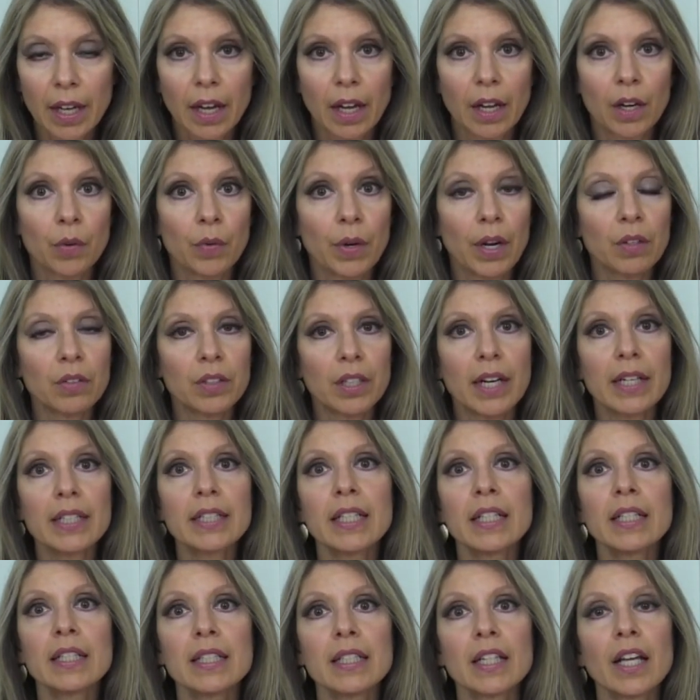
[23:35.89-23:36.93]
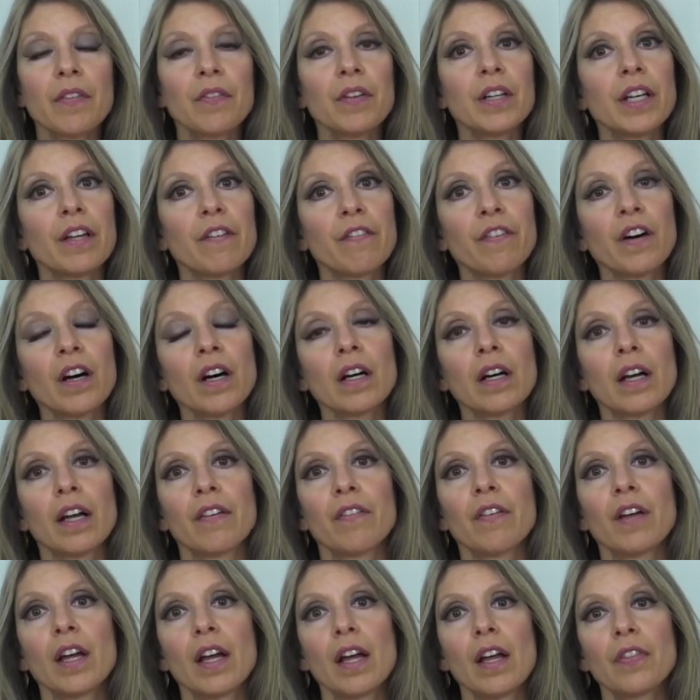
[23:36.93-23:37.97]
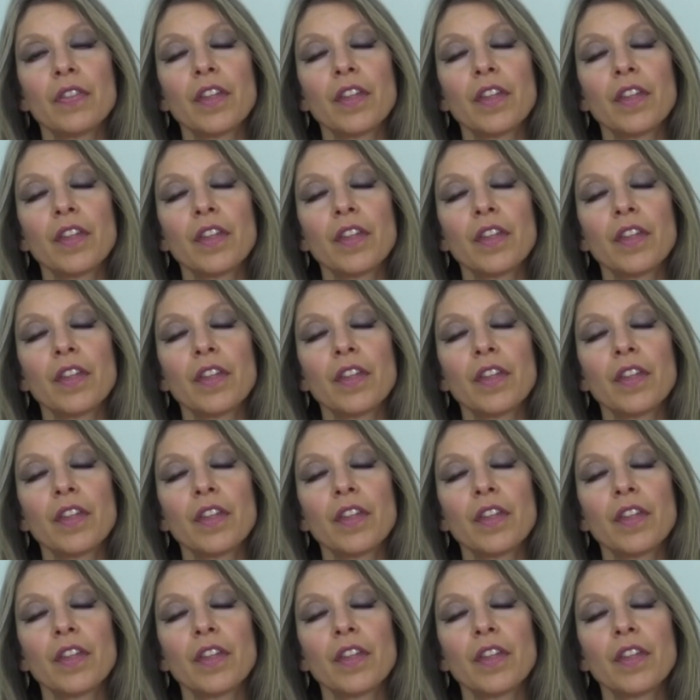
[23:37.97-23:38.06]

And around 1975,